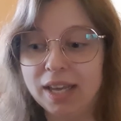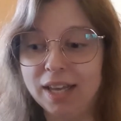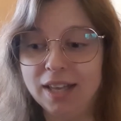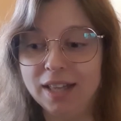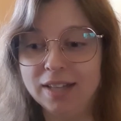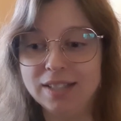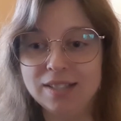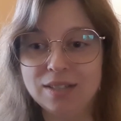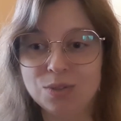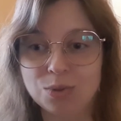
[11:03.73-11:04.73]
and
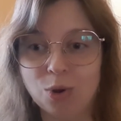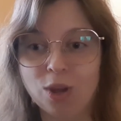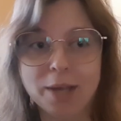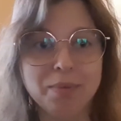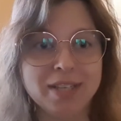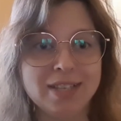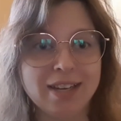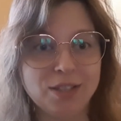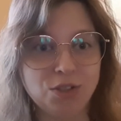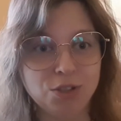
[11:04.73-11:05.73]
this is all I
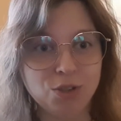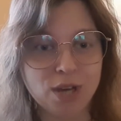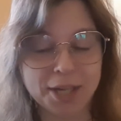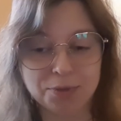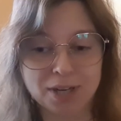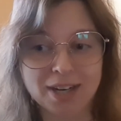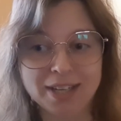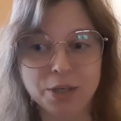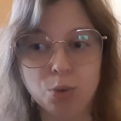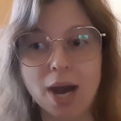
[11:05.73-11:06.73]
basically do. I
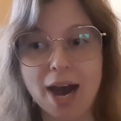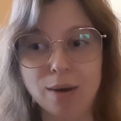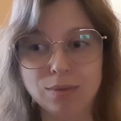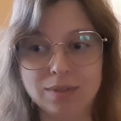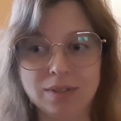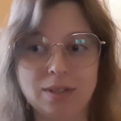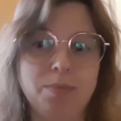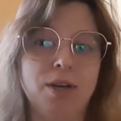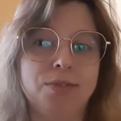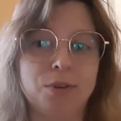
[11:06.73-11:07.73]
rarely go out
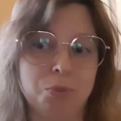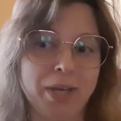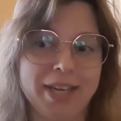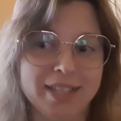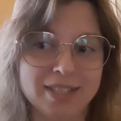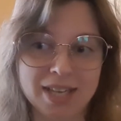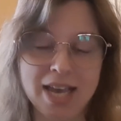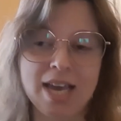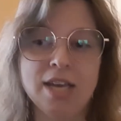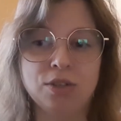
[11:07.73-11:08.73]
apart from weekends,
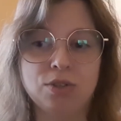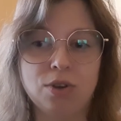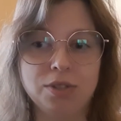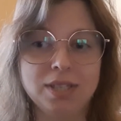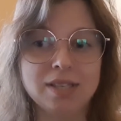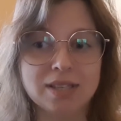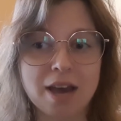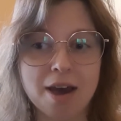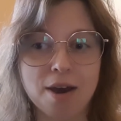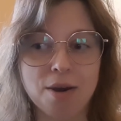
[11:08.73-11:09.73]
so this is
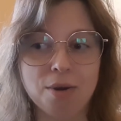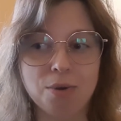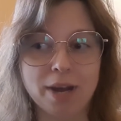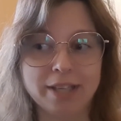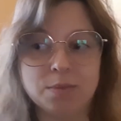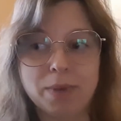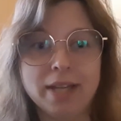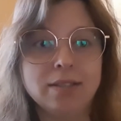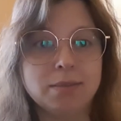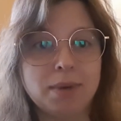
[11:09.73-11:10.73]
how I
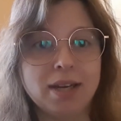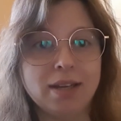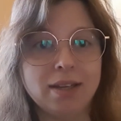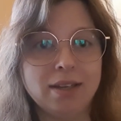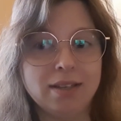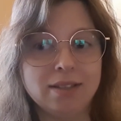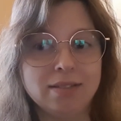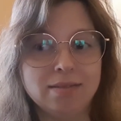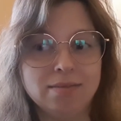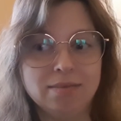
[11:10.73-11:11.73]
spend my
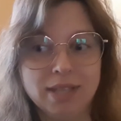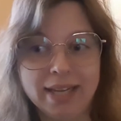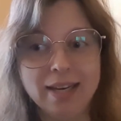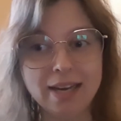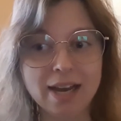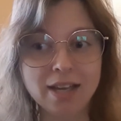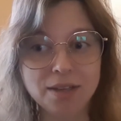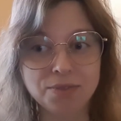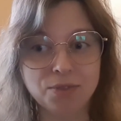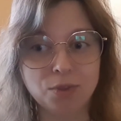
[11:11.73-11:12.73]
daily
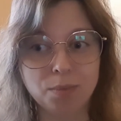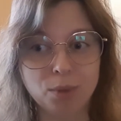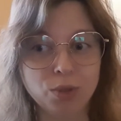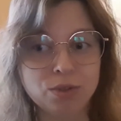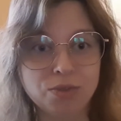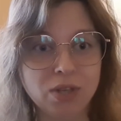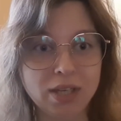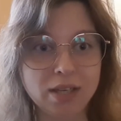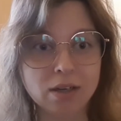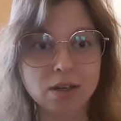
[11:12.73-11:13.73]
life for most of the
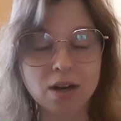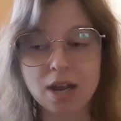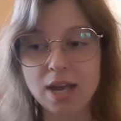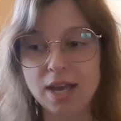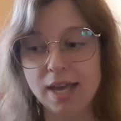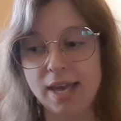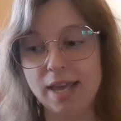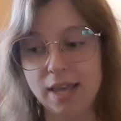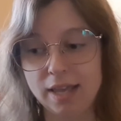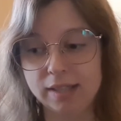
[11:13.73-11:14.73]
year.
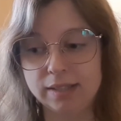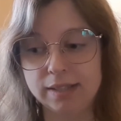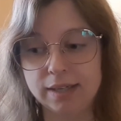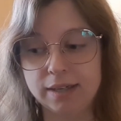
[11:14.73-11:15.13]
And